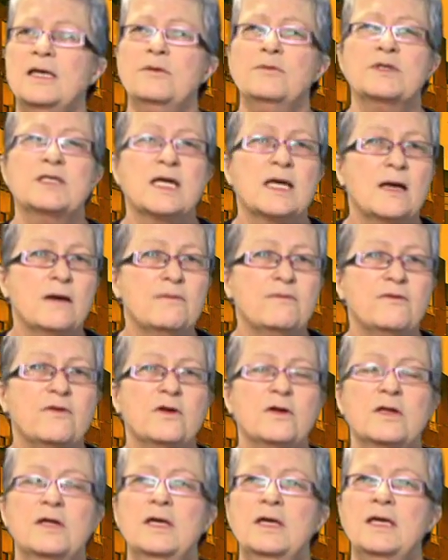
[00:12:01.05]
he was
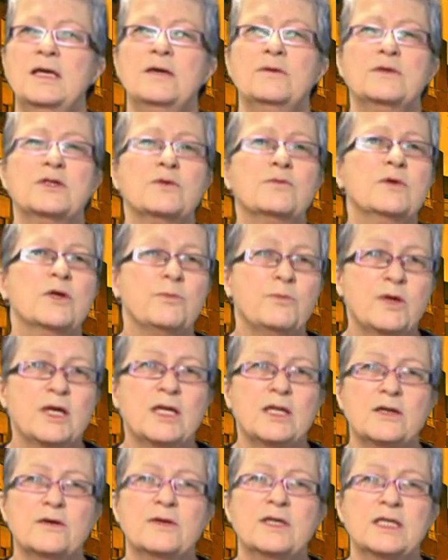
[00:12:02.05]
helpful, he was a real
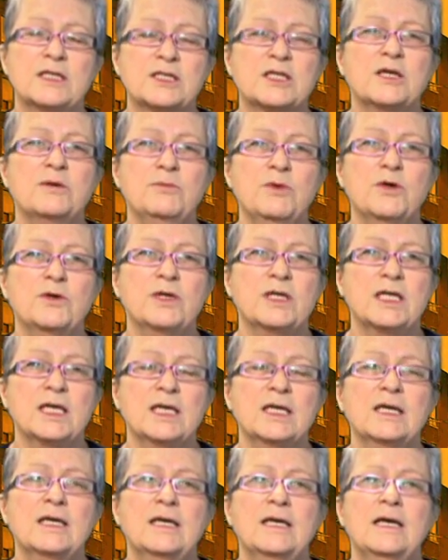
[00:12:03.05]
pillar in his
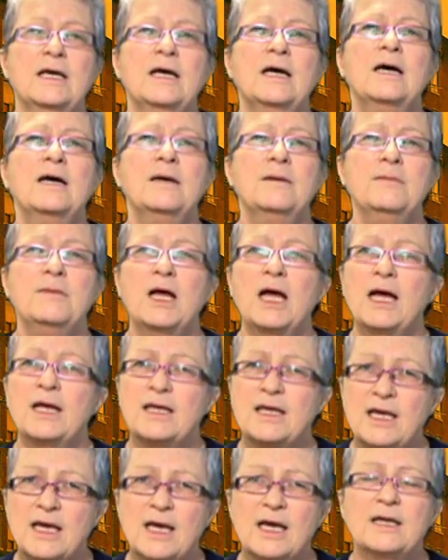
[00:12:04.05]
community. Um,
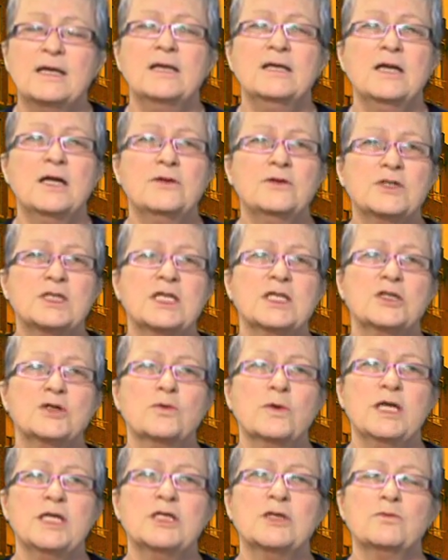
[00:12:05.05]
again, another
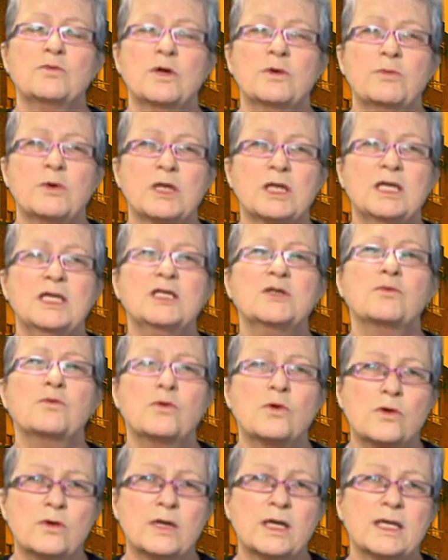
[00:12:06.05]
situation where police
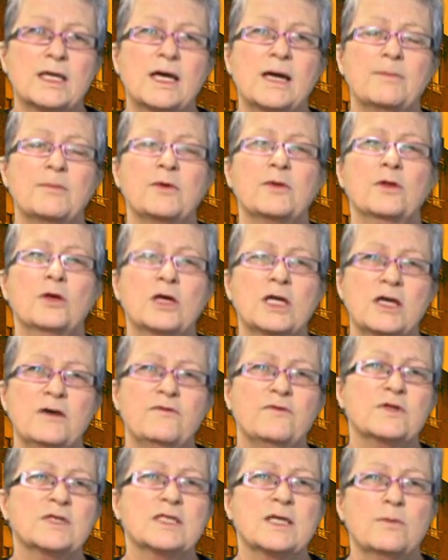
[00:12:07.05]
roaring up looking
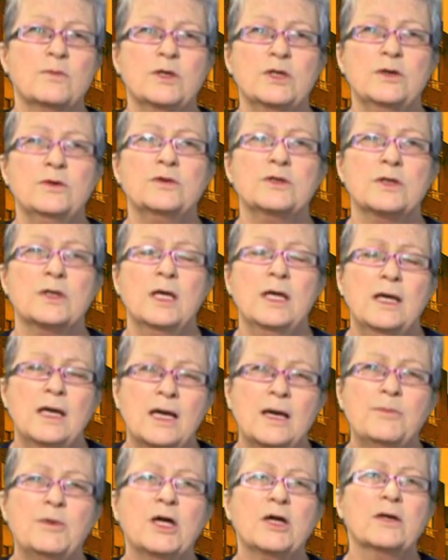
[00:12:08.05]
for someone who's
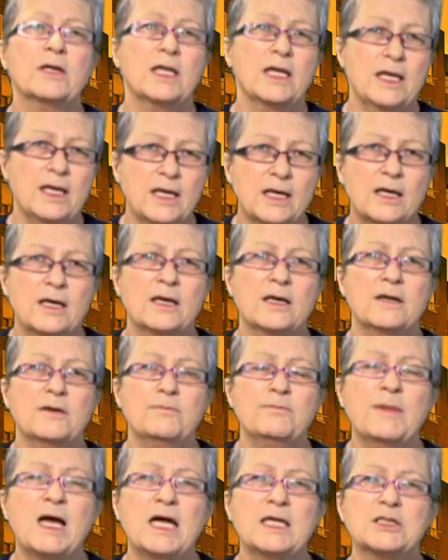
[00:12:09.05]
apparently uh,
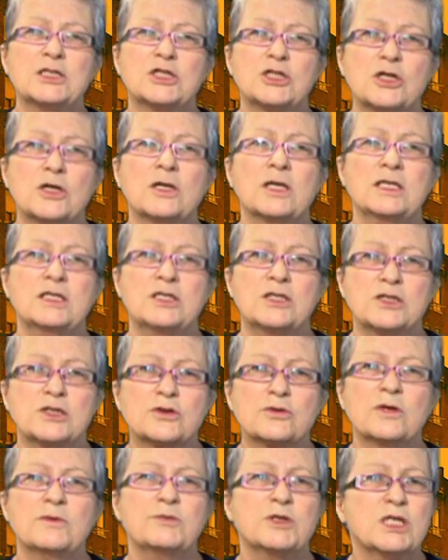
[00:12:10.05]
matched Charlie's
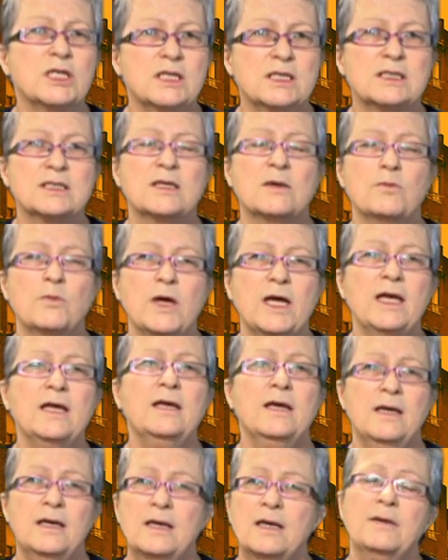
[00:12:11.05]
description in some way,
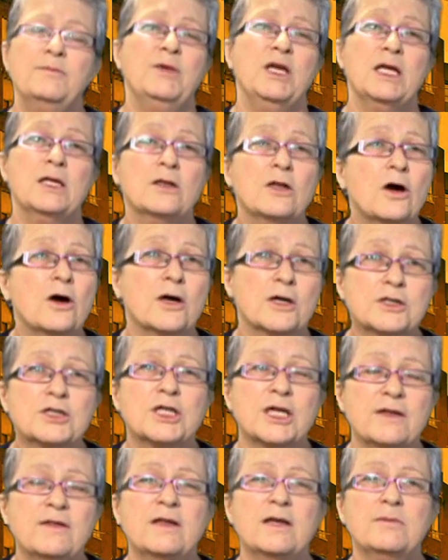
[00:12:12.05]
uh, being large,
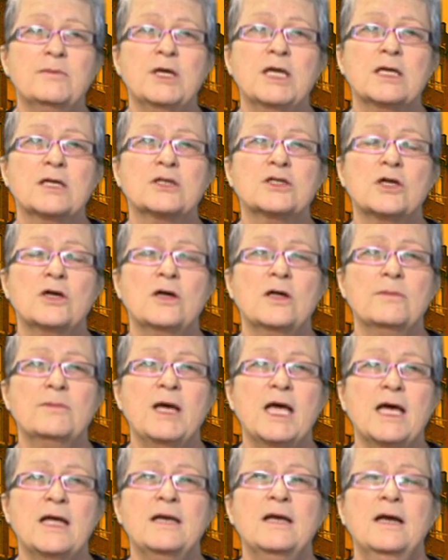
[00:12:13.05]
I think, being a tall
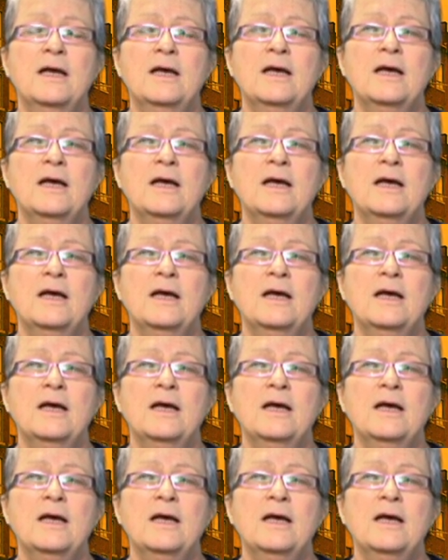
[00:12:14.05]
man.